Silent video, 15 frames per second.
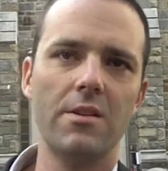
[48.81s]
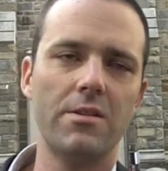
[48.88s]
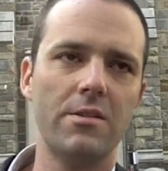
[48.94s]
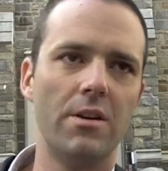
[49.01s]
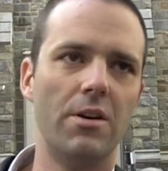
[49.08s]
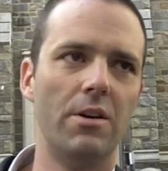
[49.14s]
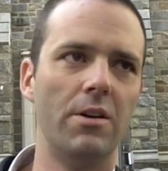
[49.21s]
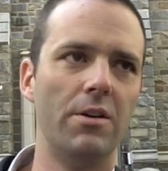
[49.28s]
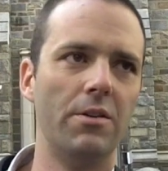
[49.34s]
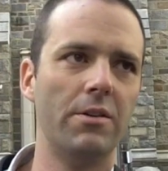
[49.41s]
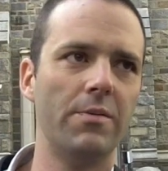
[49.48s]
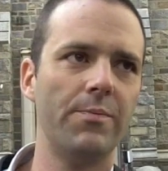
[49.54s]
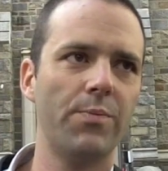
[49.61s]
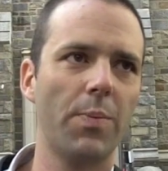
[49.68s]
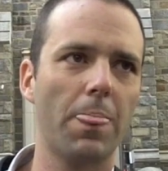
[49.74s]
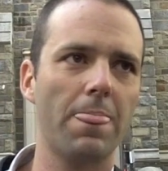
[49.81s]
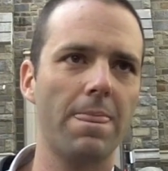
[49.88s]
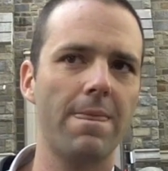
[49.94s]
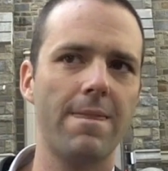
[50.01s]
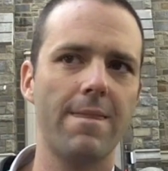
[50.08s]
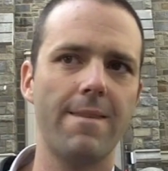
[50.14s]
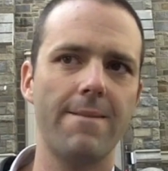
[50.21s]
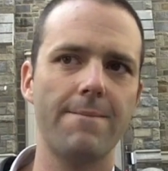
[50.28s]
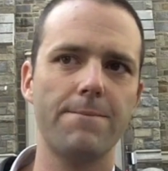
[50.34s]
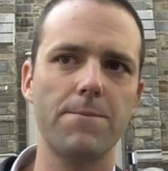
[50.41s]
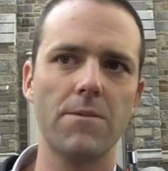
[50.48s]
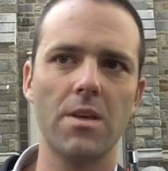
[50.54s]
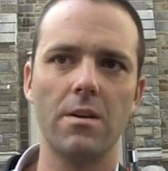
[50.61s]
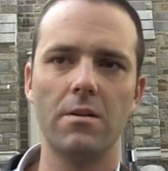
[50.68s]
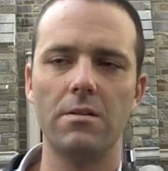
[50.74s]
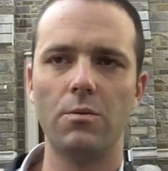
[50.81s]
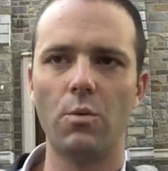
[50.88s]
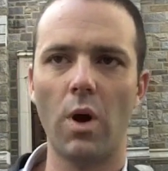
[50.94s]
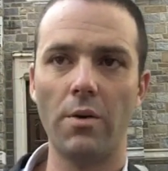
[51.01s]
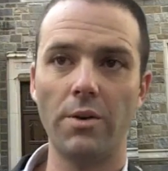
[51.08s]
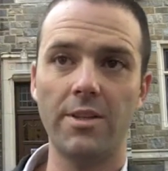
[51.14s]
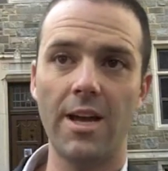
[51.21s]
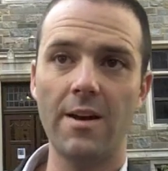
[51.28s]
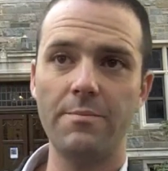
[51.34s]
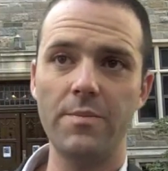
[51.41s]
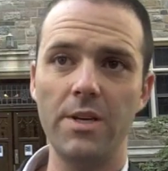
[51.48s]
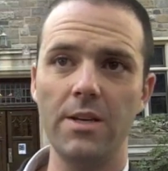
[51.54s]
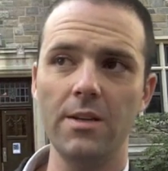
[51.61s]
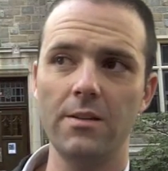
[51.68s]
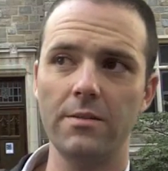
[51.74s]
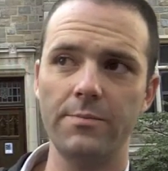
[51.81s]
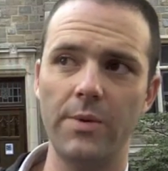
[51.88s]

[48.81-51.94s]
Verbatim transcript: So why would that be?